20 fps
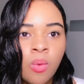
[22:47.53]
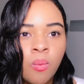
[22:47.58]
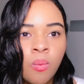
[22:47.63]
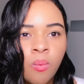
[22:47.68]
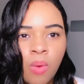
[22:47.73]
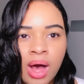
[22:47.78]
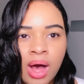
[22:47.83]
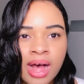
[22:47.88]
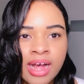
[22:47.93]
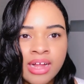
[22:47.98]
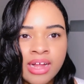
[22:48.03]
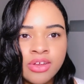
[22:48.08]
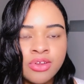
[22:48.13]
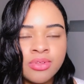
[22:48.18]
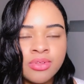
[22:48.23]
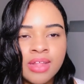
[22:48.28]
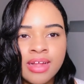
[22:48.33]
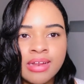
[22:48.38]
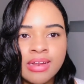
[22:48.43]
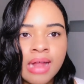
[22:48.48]
Why
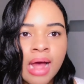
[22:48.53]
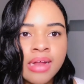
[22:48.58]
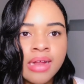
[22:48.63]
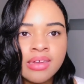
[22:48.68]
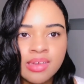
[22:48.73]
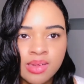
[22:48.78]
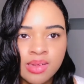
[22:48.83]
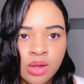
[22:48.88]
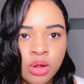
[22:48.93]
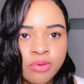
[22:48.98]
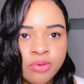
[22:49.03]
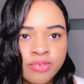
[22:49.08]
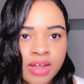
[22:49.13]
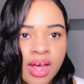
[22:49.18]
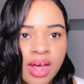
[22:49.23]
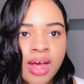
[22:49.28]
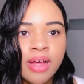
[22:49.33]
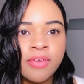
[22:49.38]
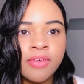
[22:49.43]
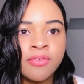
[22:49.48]
do they not deserve to
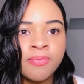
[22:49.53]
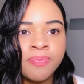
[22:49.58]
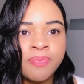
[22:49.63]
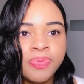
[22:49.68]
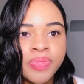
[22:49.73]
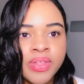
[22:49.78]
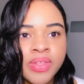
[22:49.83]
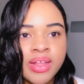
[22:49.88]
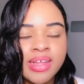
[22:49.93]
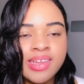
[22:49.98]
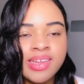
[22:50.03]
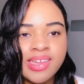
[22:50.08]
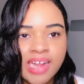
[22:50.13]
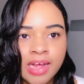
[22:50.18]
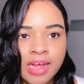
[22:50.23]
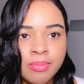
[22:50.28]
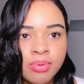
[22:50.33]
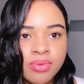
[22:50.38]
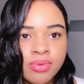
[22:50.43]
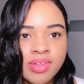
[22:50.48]
have
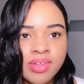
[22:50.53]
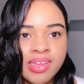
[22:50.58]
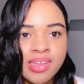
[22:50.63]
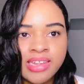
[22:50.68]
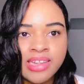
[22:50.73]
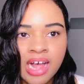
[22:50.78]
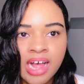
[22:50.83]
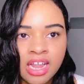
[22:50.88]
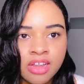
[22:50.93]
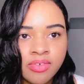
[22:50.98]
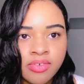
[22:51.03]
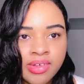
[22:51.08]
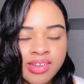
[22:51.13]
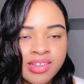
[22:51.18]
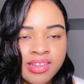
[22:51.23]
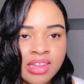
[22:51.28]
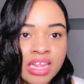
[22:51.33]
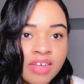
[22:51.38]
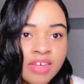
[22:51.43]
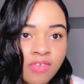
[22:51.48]
stable salaries
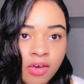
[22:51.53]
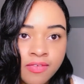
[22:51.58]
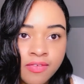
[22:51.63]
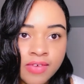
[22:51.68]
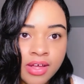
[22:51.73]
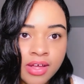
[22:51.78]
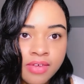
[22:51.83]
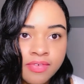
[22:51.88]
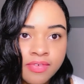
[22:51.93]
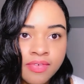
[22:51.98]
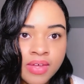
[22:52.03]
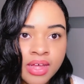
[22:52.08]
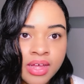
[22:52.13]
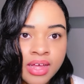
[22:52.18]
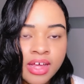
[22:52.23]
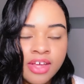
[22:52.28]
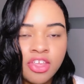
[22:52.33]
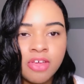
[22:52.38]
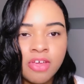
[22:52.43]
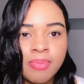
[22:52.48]
to live off of?
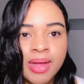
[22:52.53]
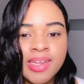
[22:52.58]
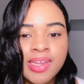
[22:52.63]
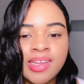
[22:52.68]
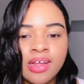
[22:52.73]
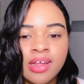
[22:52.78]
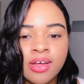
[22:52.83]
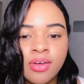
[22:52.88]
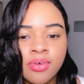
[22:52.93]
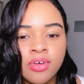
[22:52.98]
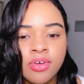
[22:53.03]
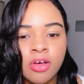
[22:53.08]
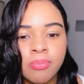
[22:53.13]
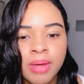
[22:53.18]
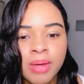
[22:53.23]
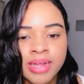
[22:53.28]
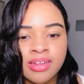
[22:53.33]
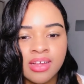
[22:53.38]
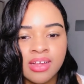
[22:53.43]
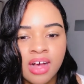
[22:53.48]
And you might say, oh, go
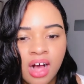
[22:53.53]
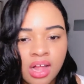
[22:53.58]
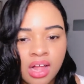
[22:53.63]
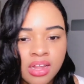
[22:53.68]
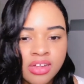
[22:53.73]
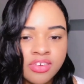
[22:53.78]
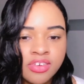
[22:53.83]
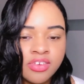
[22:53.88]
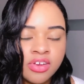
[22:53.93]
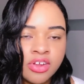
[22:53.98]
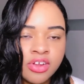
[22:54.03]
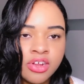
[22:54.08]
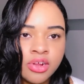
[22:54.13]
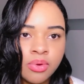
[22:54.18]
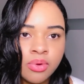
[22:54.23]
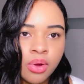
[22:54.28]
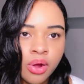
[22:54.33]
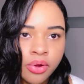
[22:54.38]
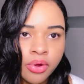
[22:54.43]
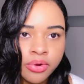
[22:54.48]
back to college and,
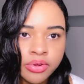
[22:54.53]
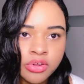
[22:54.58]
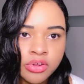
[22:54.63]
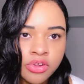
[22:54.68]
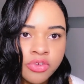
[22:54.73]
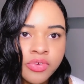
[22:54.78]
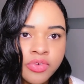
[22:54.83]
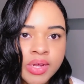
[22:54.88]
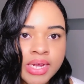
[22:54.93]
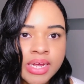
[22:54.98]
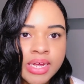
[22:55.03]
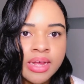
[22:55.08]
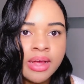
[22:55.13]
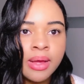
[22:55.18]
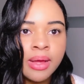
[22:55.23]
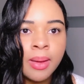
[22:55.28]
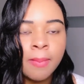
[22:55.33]
earn a degree.